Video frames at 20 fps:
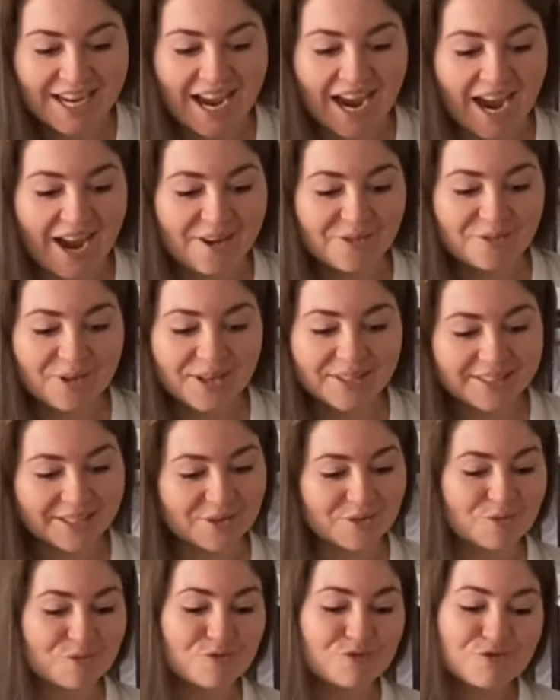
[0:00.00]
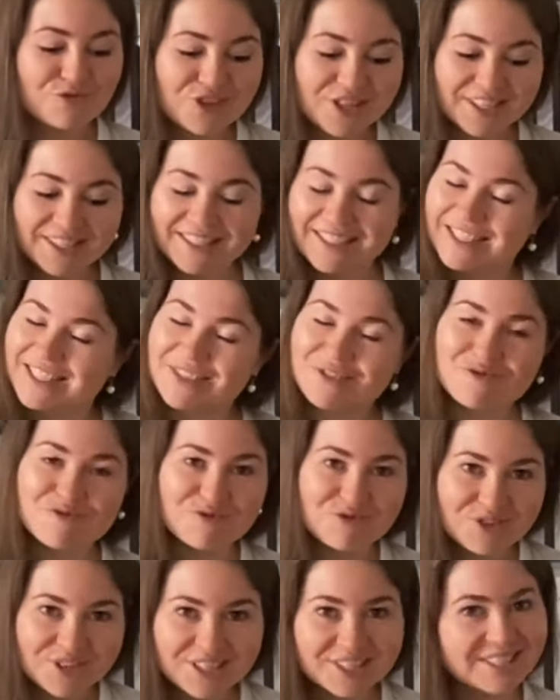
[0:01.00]
I find that really,
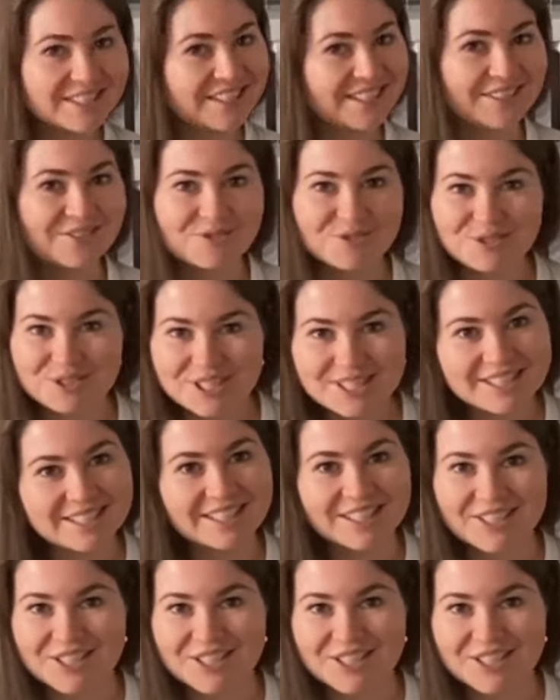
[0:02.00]
really, really